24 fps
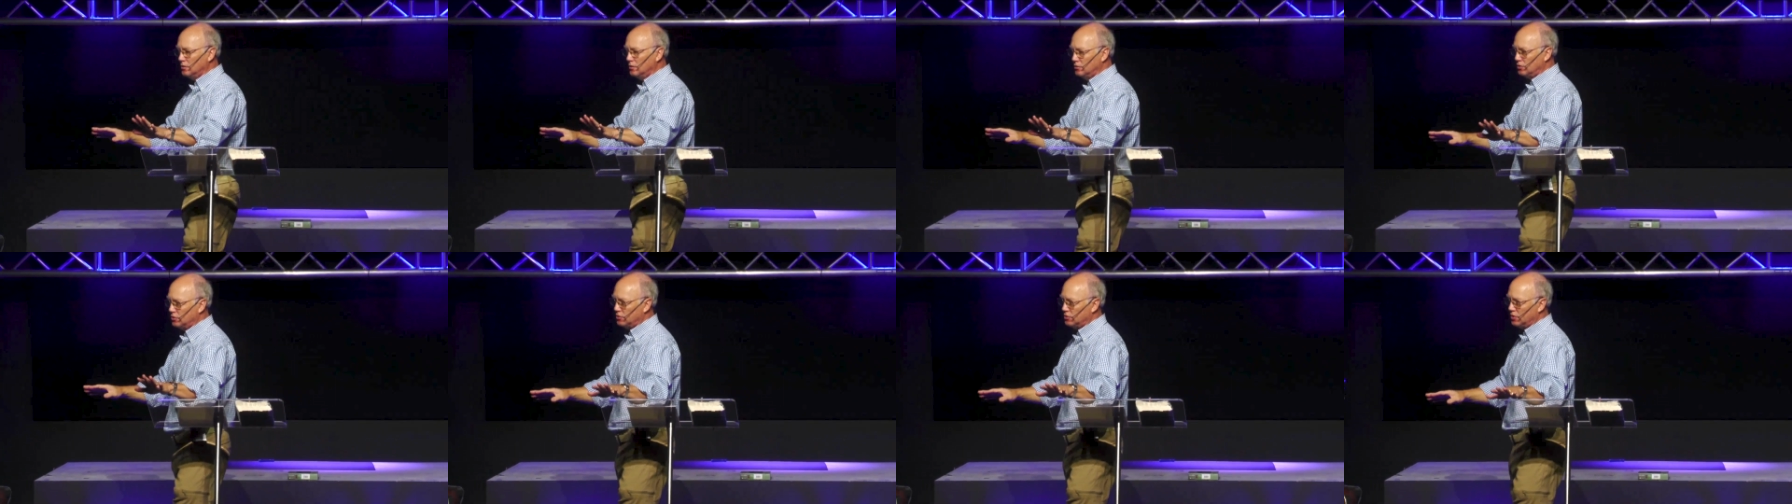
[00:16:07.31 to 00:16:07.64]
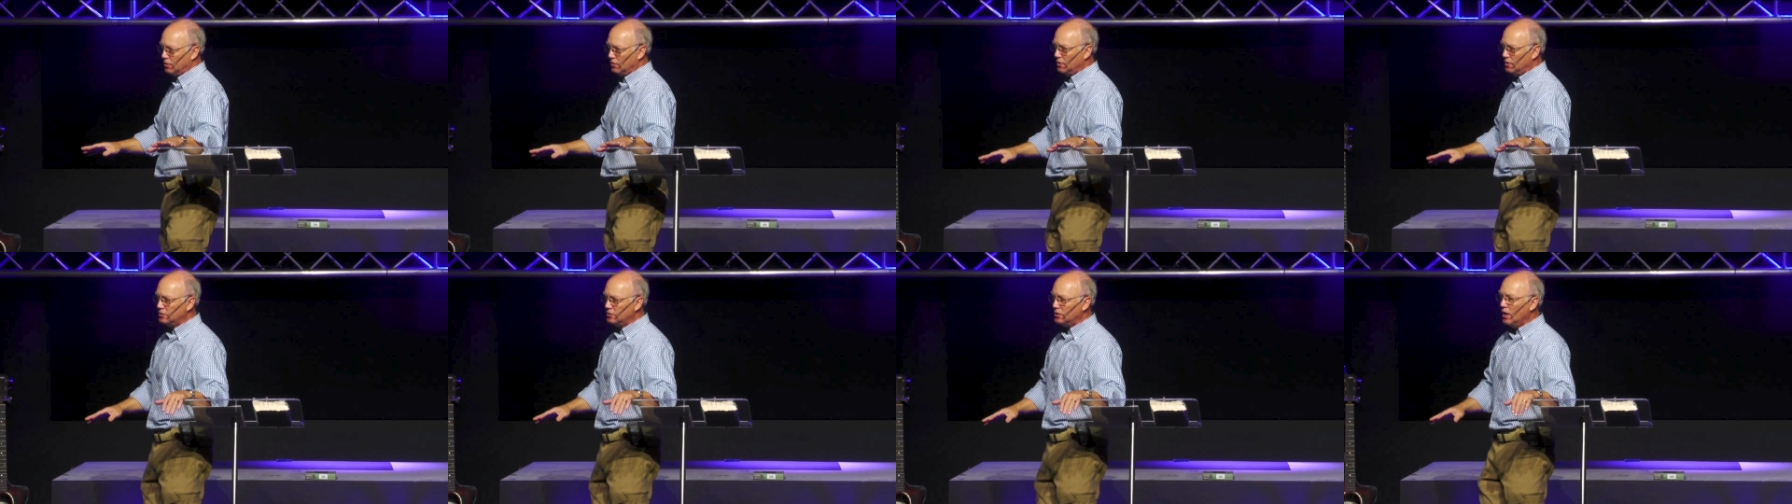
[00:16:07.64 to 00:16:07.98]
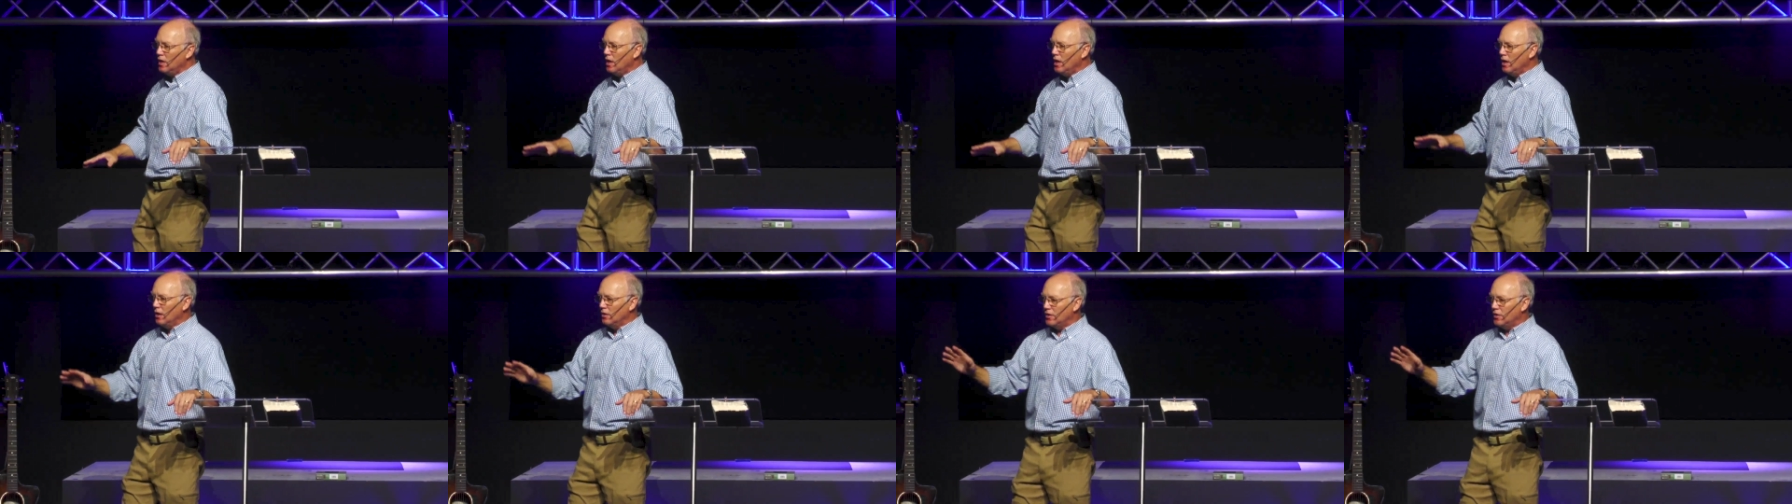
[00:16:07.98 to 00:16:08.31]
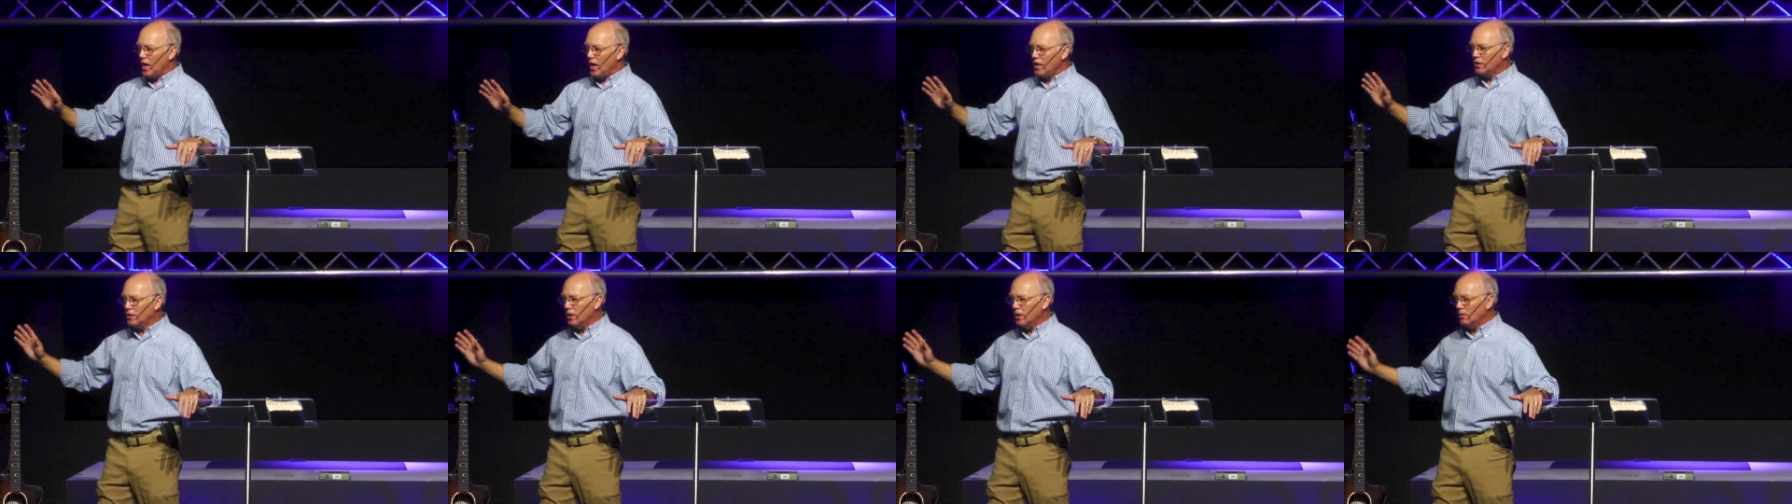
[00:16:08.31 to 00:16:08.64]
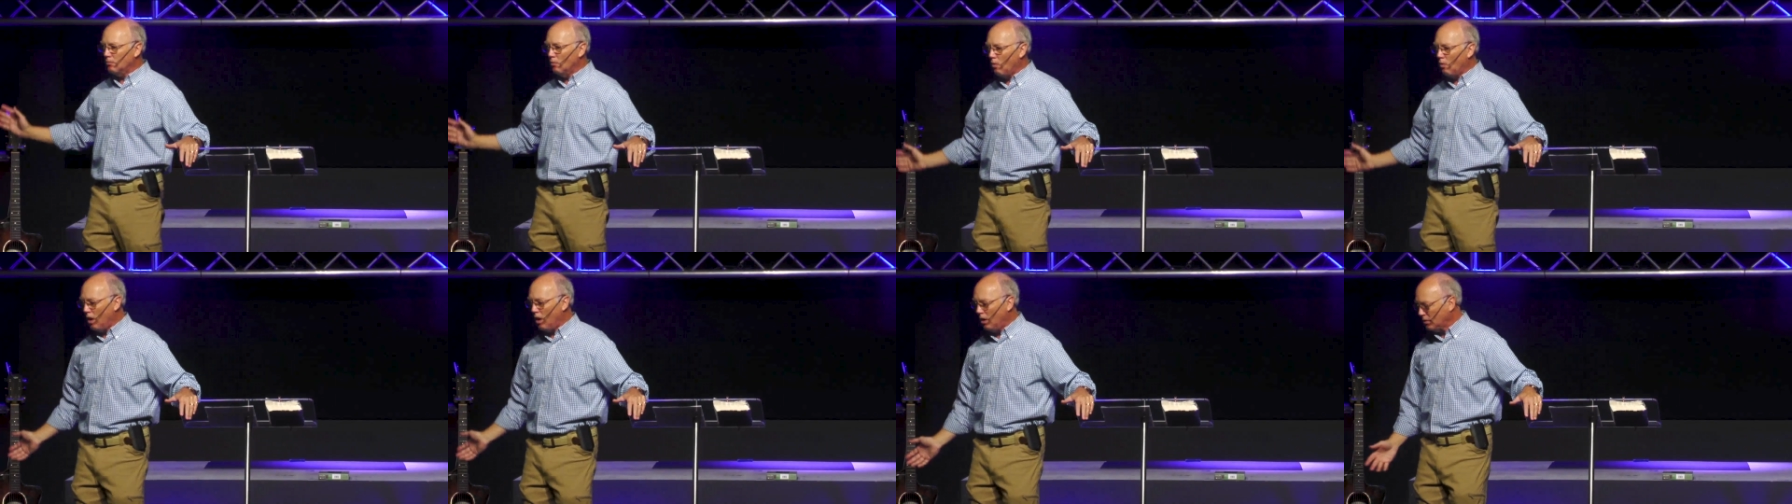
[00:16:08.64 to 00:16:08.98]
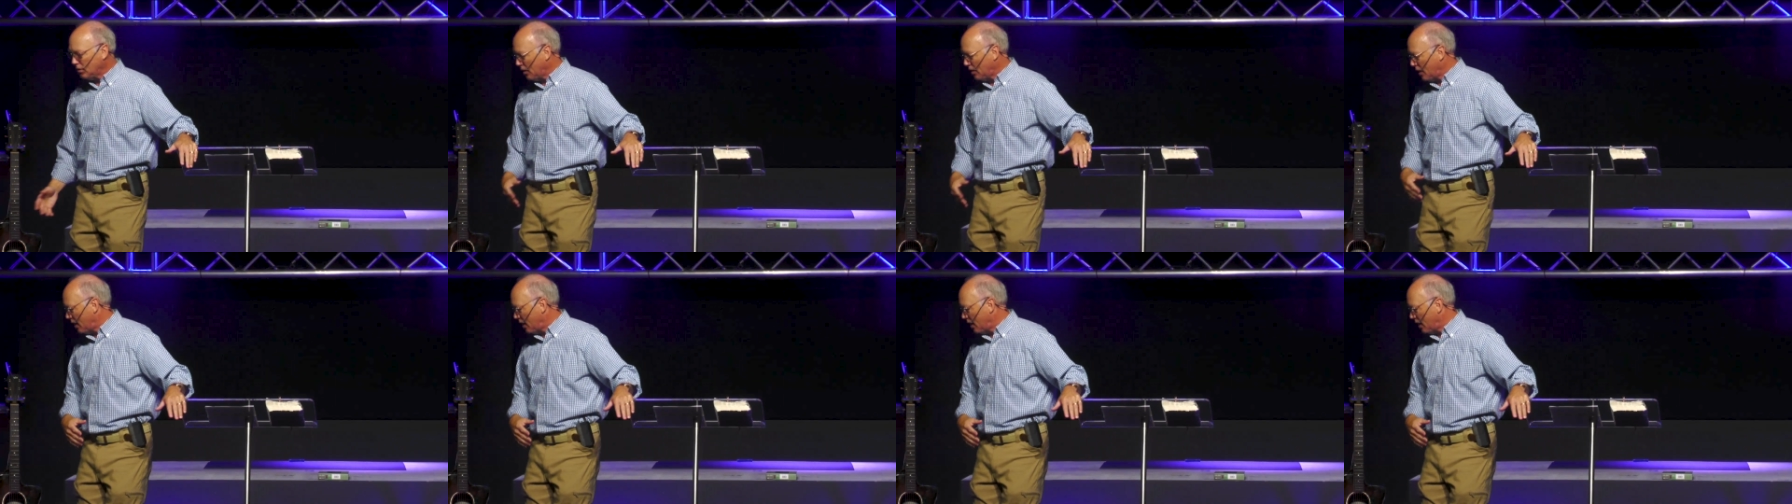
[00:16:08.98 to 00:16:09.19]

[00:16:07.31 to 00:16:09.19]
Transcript: students. They come walking out on